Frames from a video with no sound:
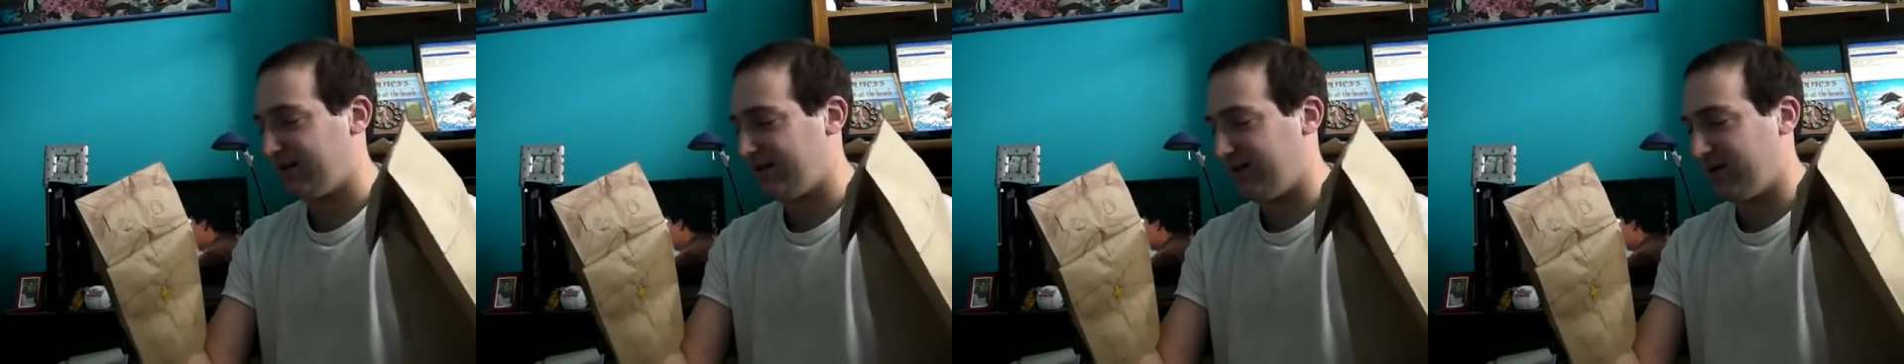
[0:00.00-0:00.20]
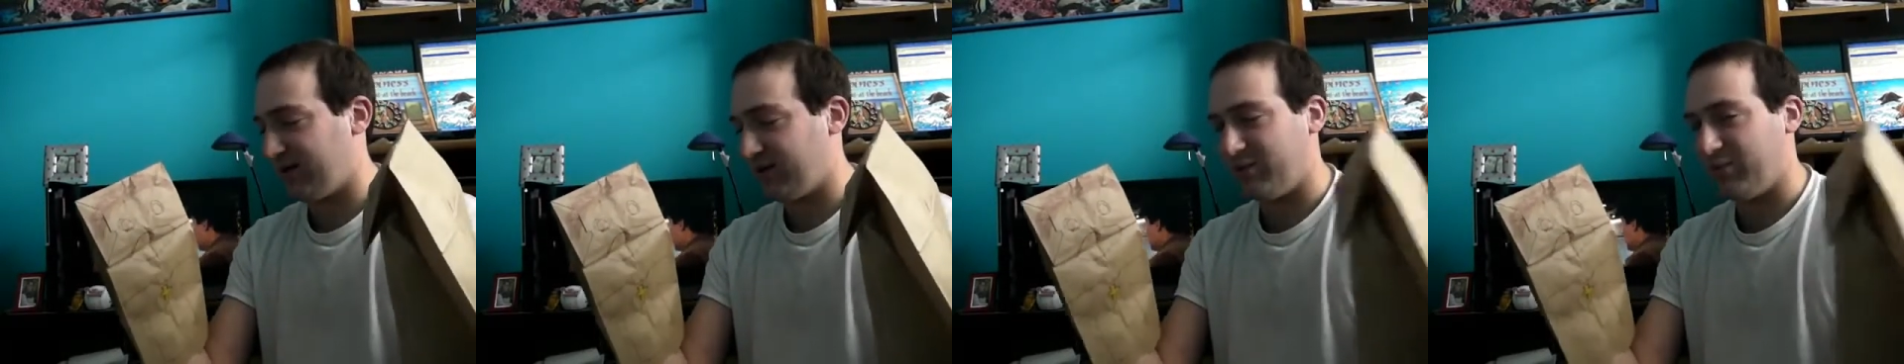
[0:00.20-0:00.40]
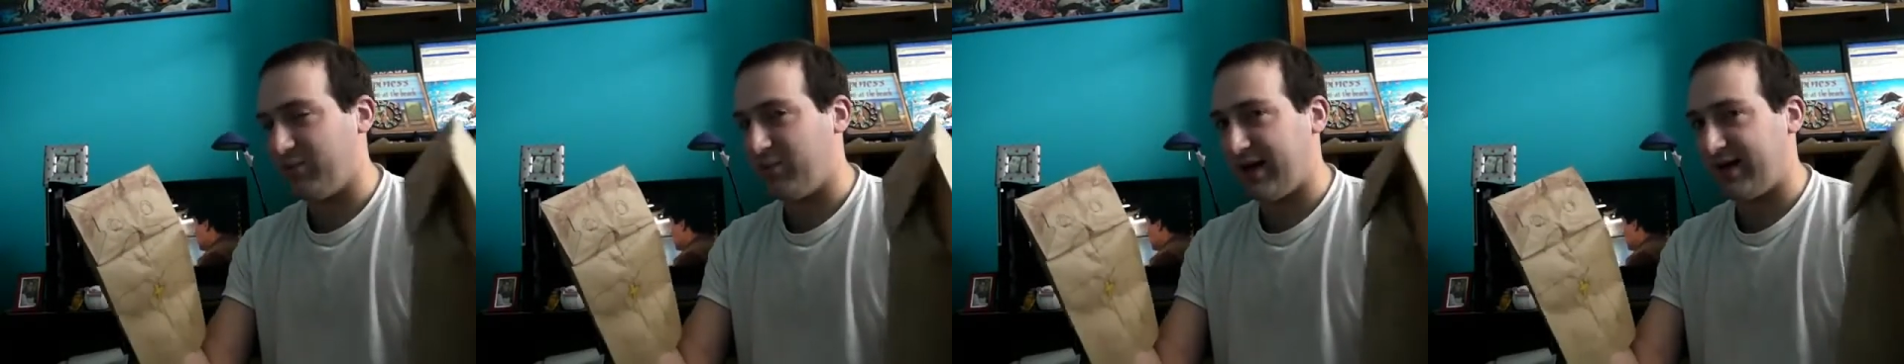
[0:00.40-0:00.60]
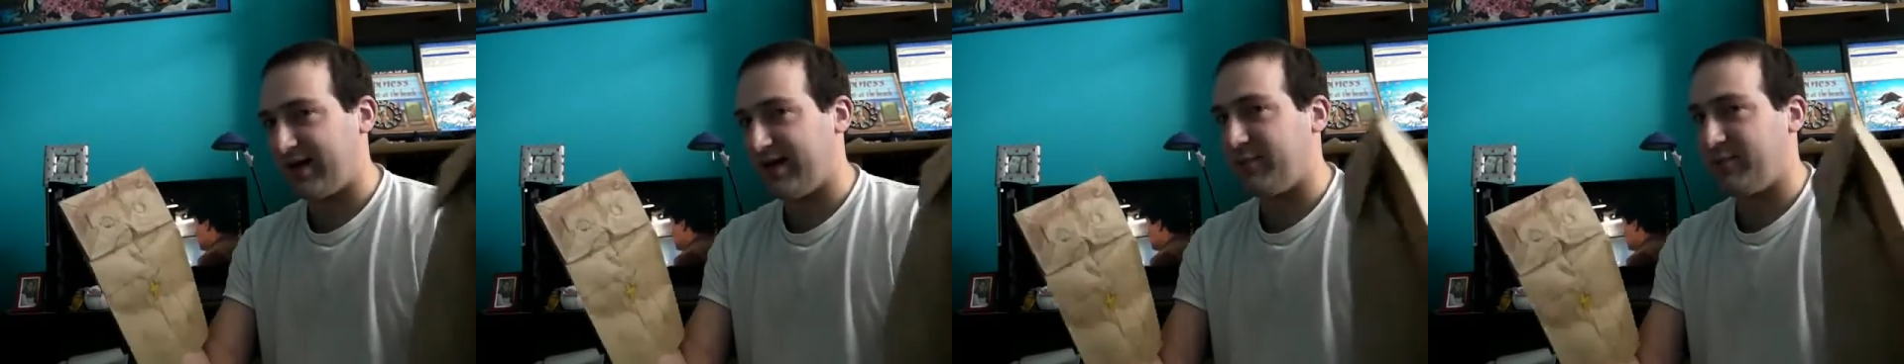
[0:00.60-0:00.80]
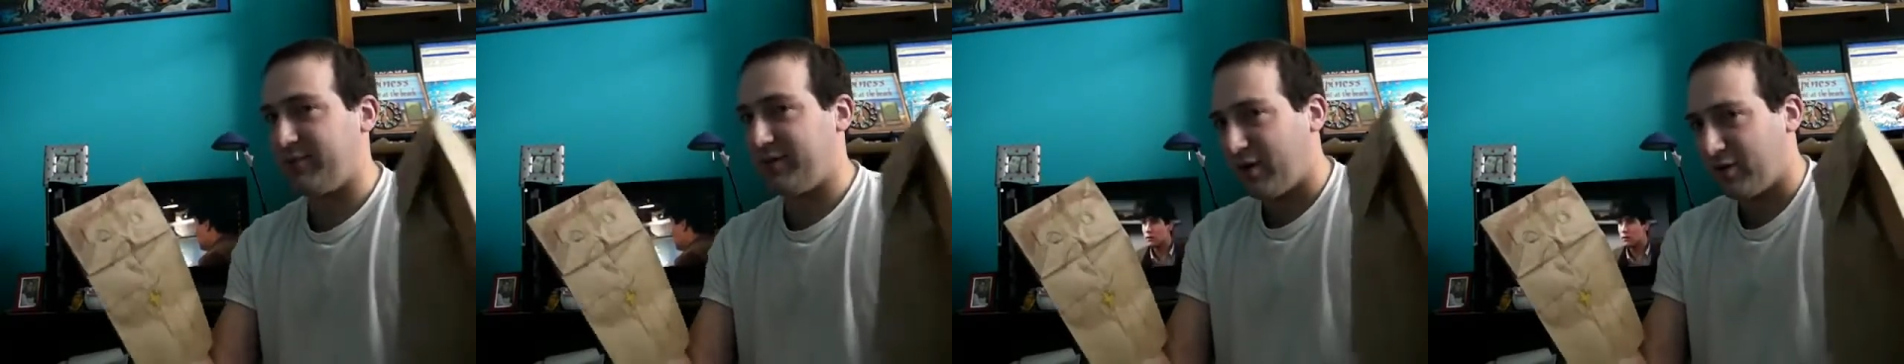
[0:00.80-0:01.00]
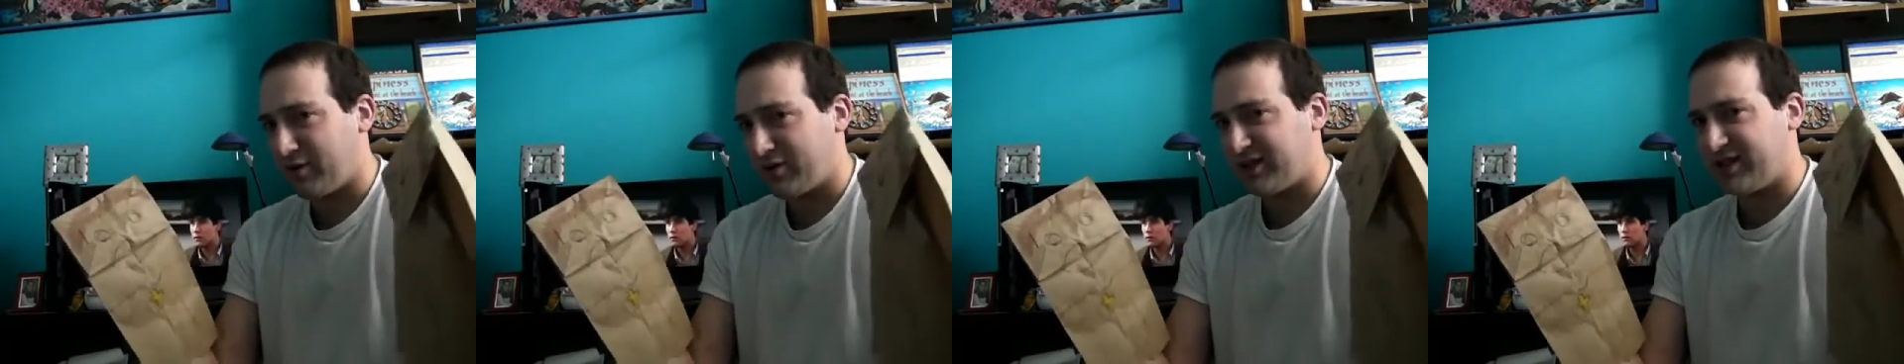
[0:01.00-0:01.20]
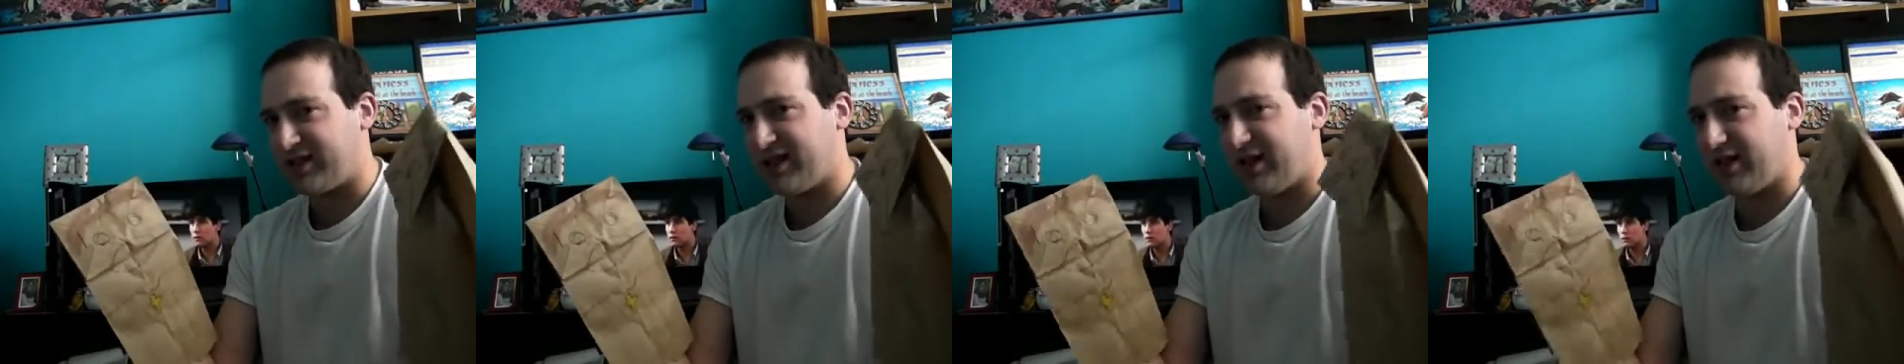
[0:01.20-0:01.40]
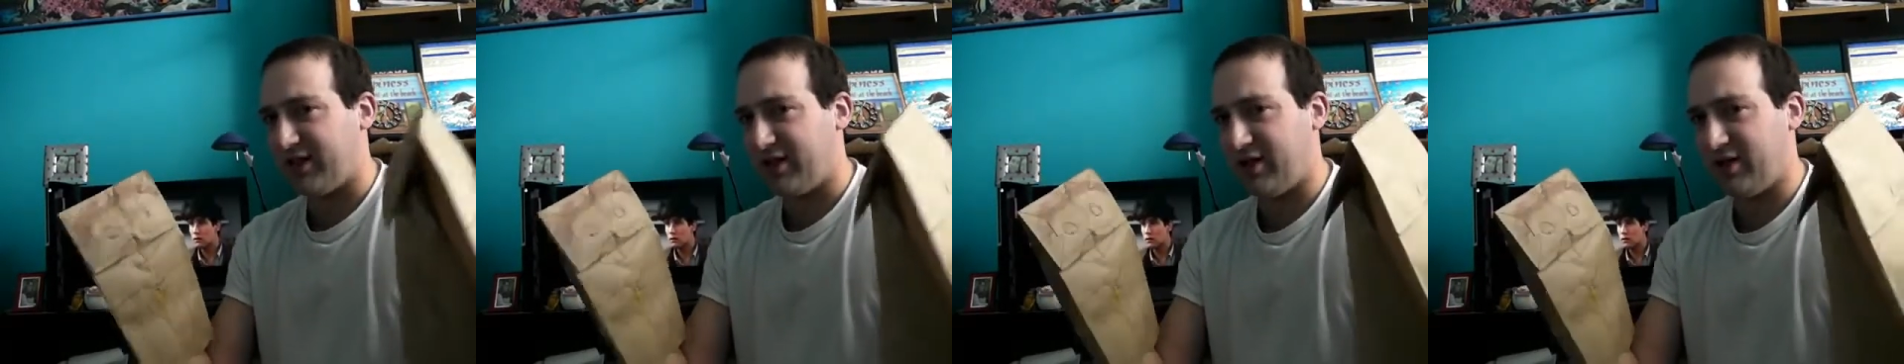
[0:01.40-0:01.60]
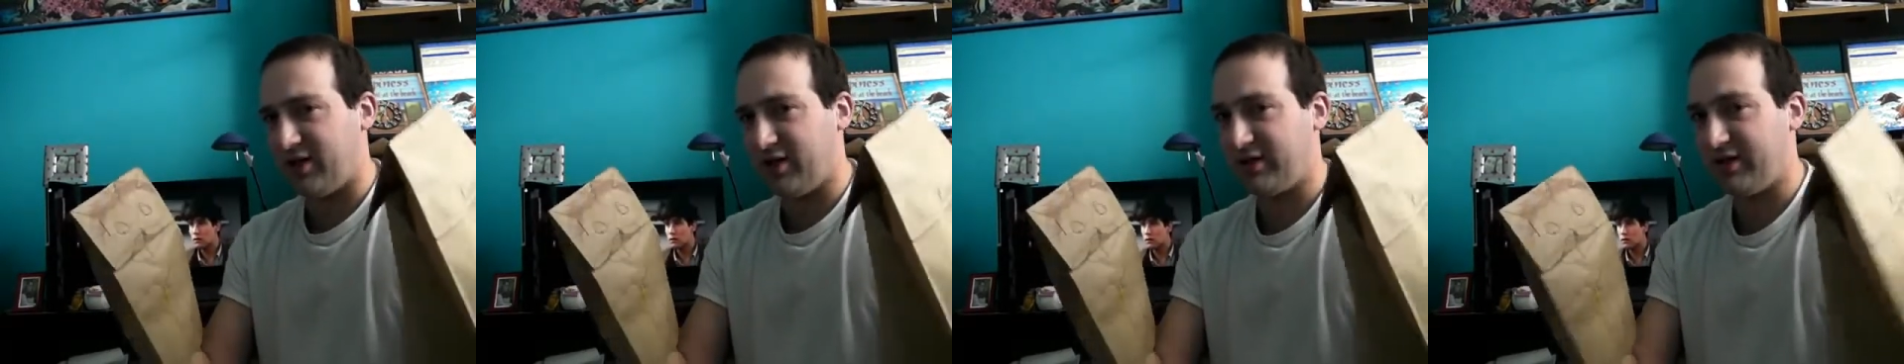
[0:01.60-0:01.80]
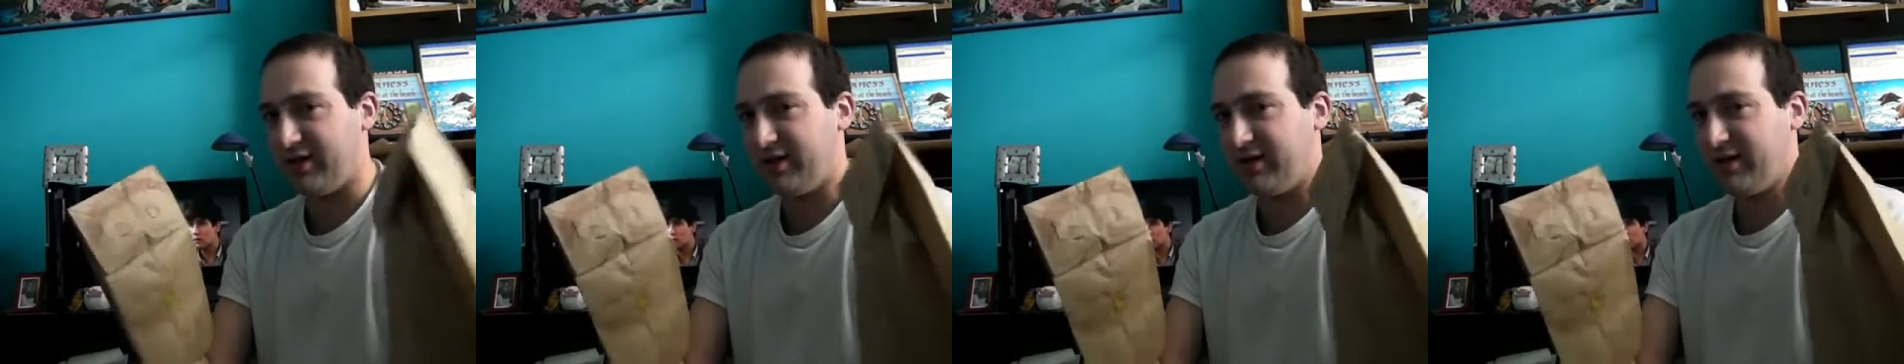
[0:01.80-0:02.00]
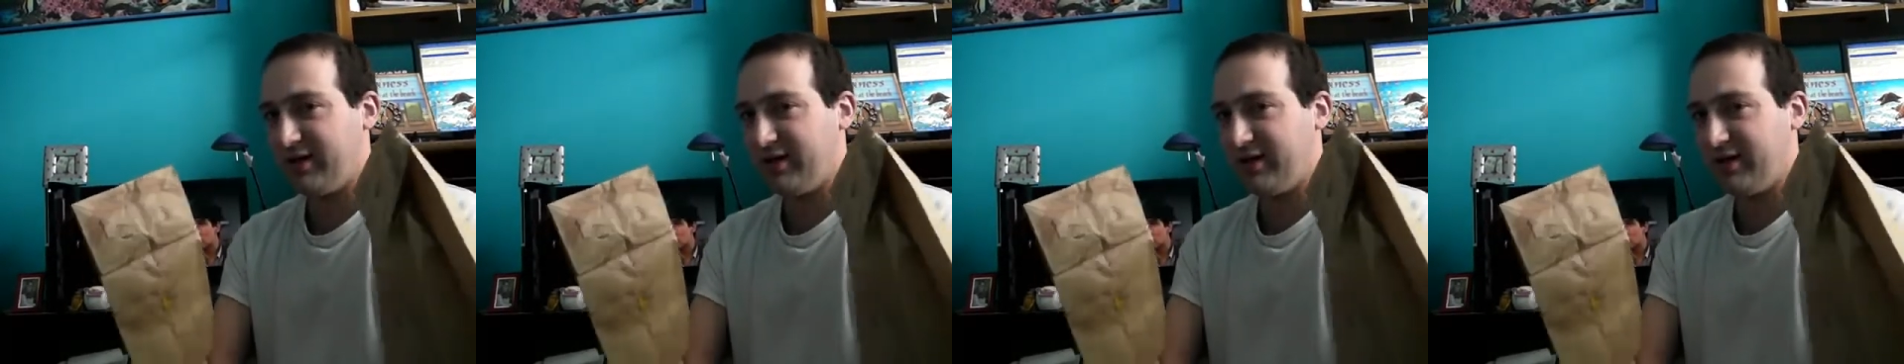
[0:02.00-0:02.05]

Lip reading: you know, why can't we all just get along?